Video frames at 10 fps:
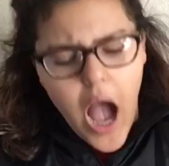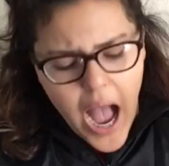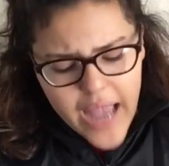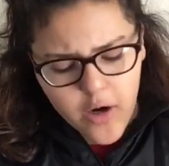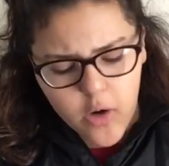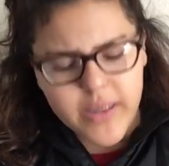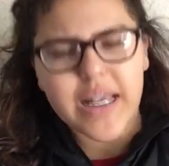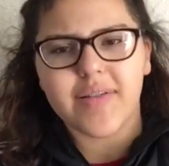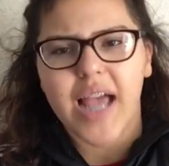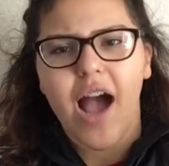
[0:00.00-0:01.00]
I always
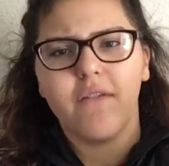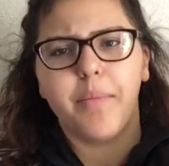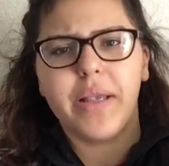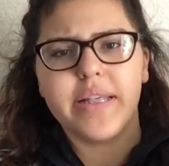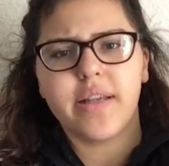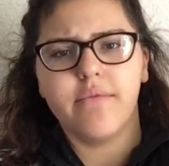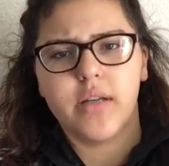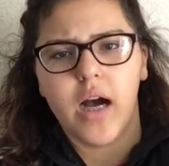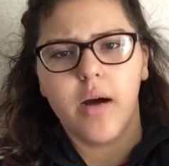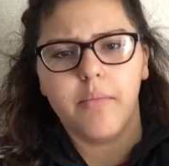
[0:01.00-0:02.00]
have to have a piece of
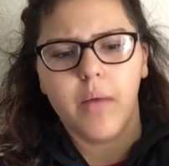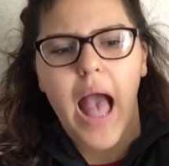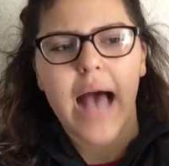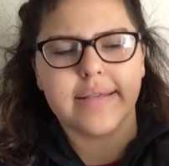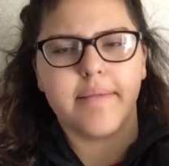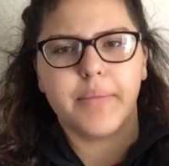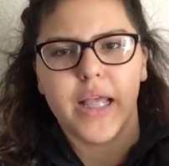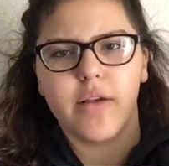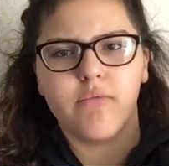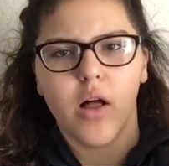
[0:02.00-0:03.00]
gum as I'm
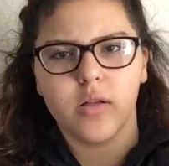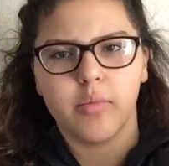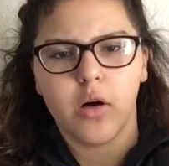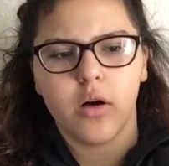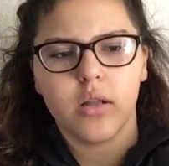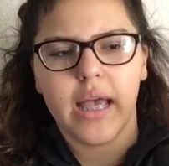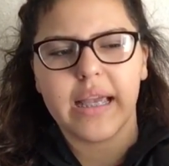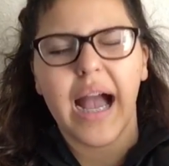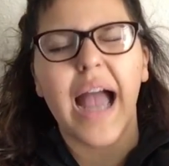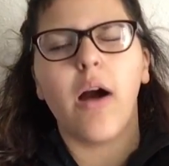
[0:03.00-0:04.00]
playing volleyball.
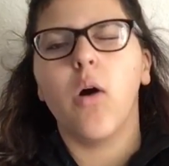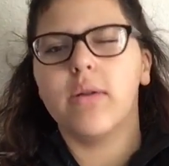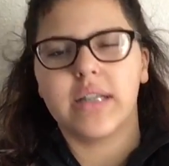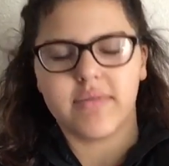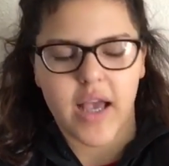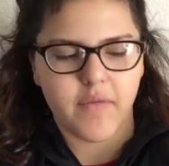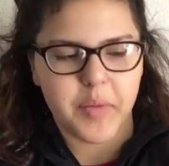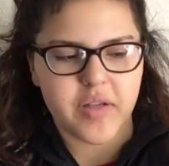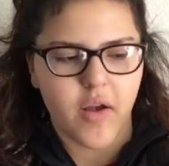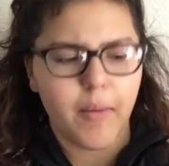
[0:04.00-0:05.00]
Like, I always have to have a
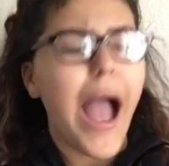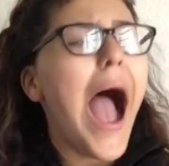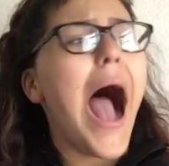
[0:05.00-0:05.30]
piece of gum.